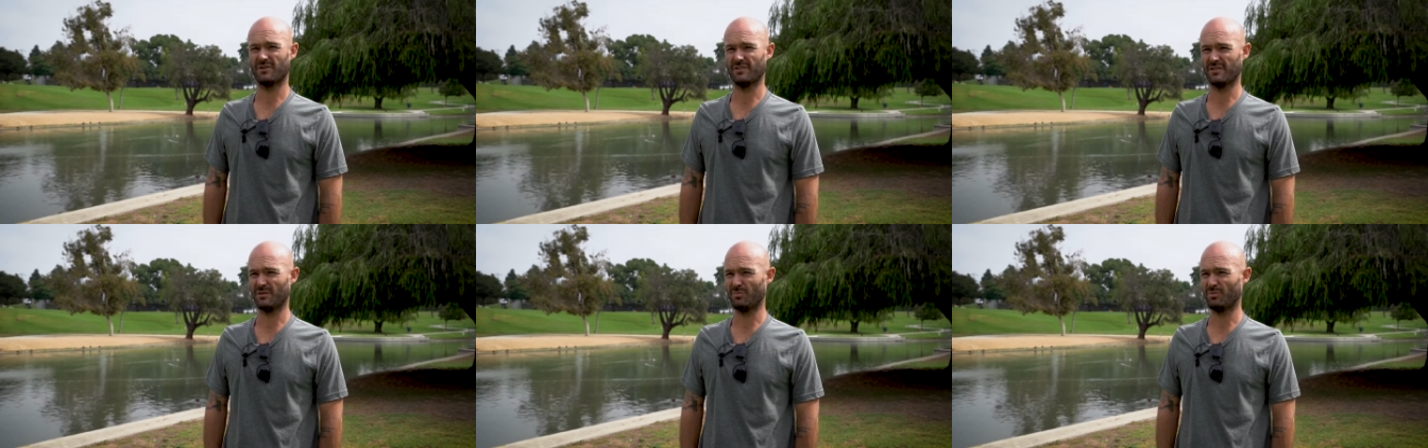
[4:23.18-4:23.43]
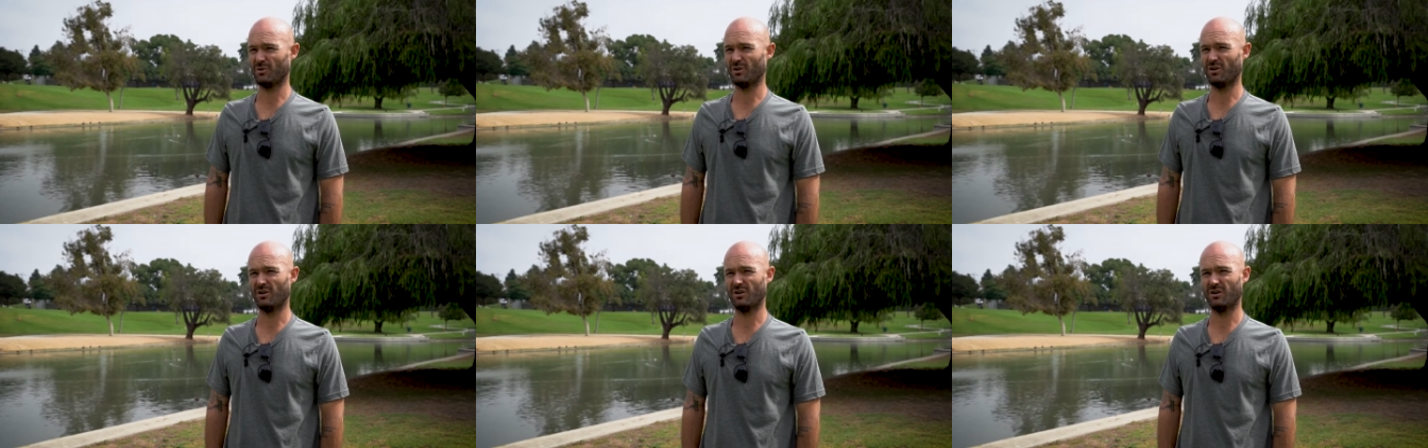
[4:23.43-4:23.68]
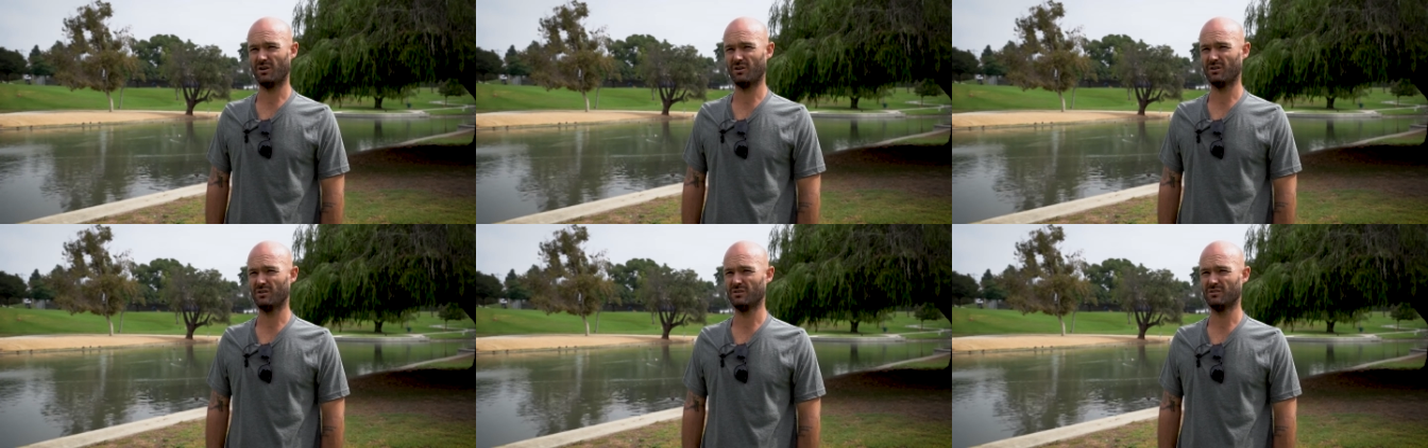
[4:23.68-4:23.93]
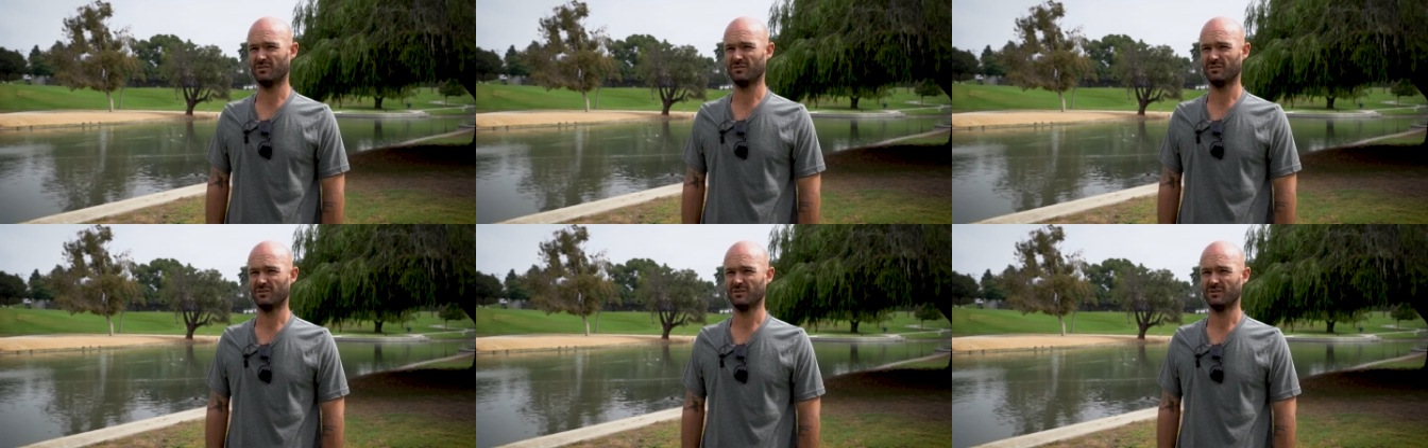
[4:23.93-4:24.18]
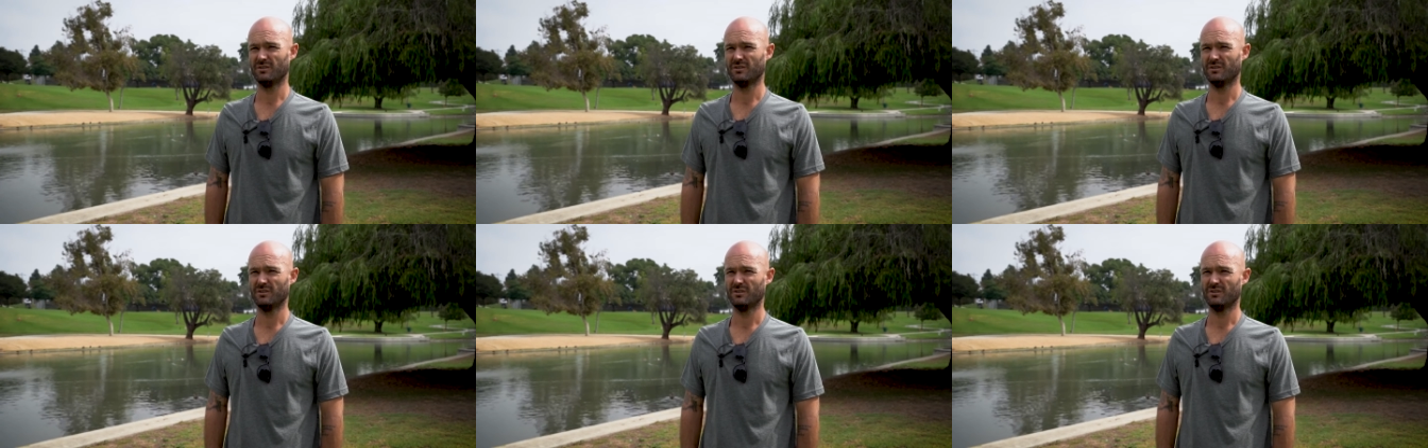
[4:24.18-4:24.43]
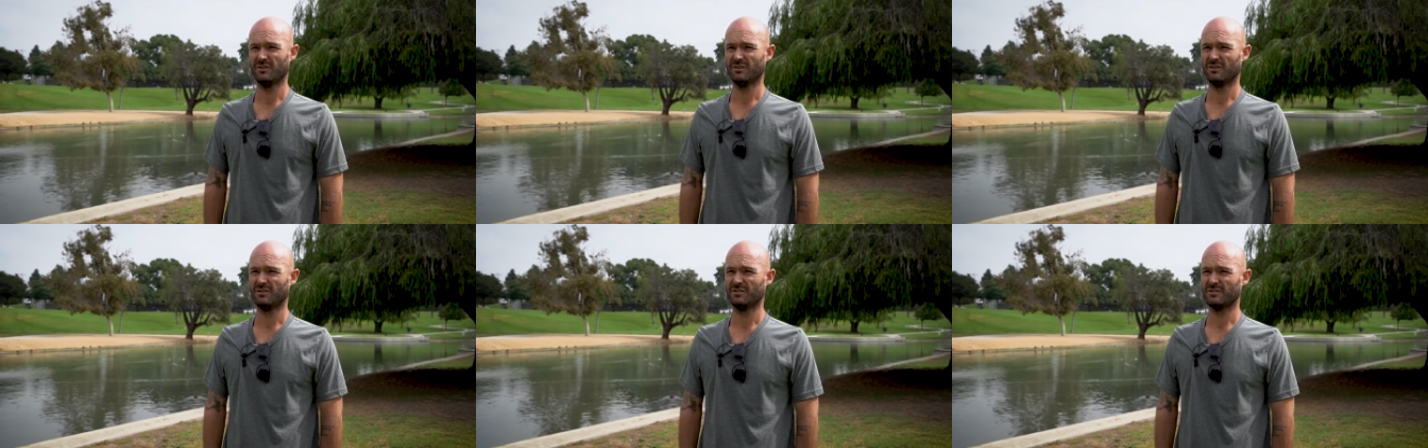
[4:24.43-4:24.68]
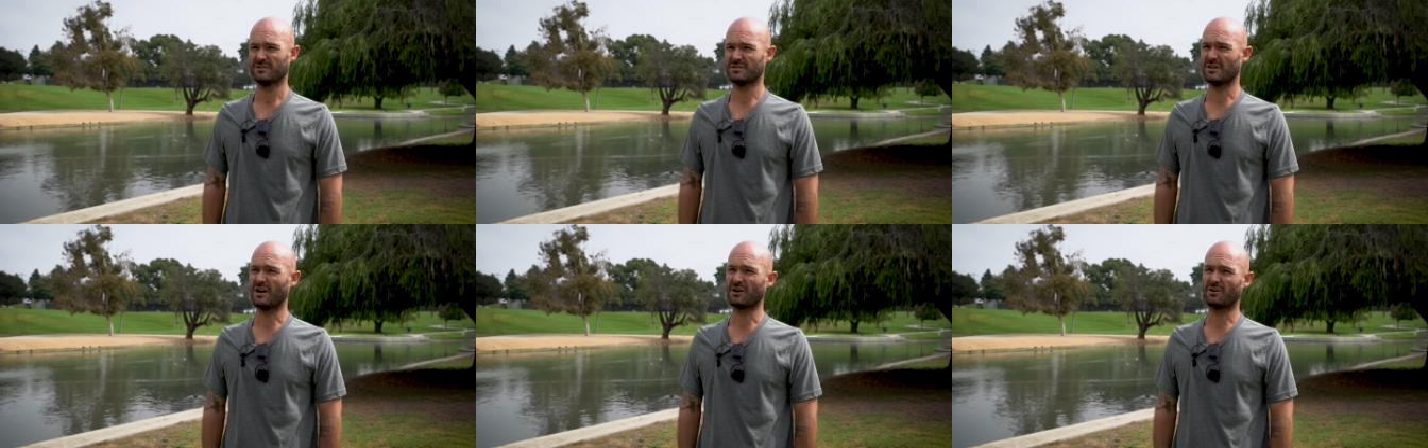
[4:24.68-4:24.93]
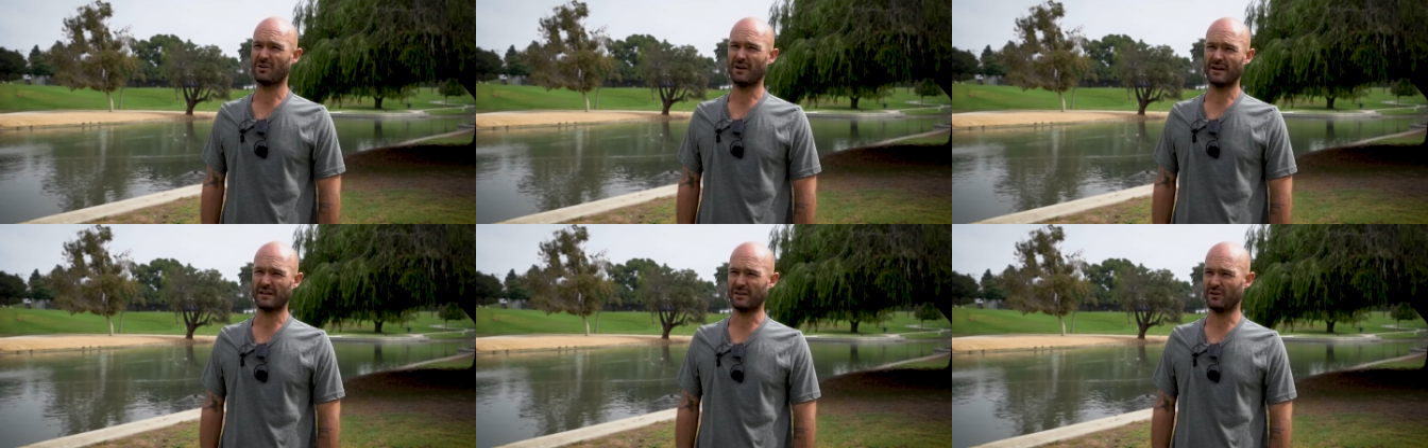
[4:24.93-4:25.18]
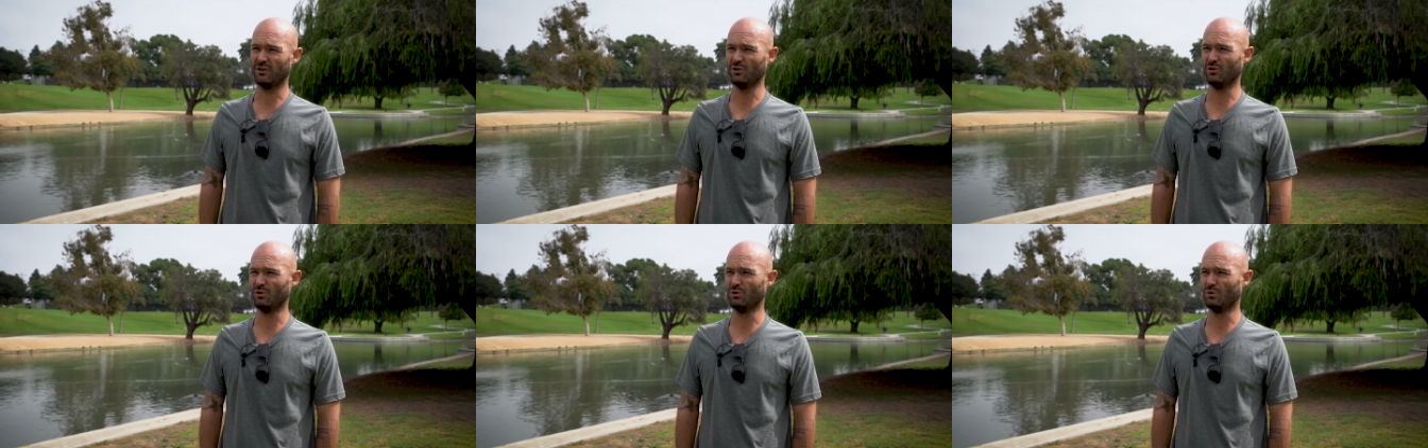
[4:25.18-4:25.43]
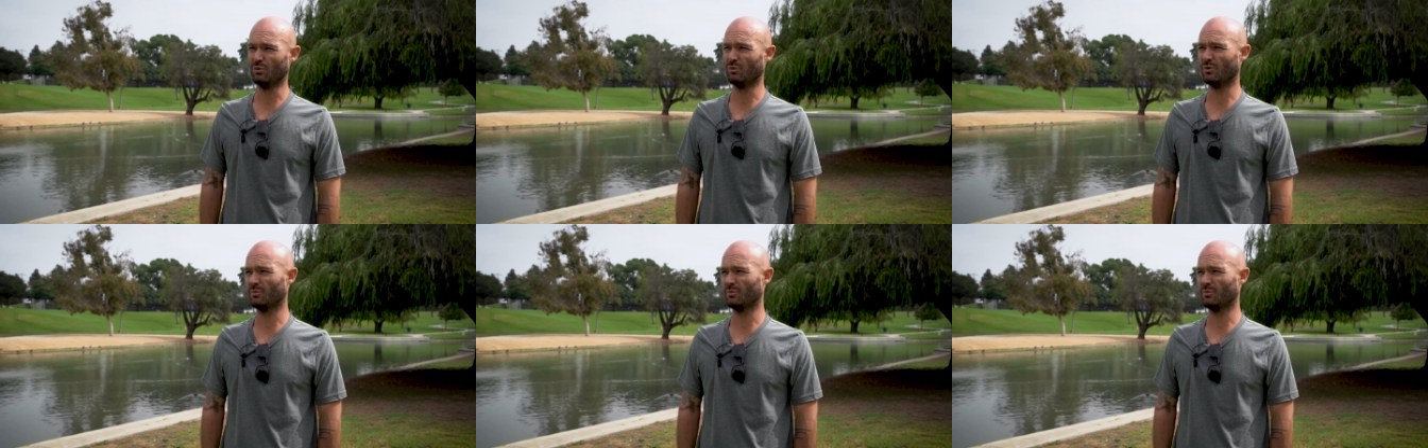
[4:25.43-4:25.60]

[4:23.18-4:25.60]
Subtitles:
on the ball. Soccer IQ,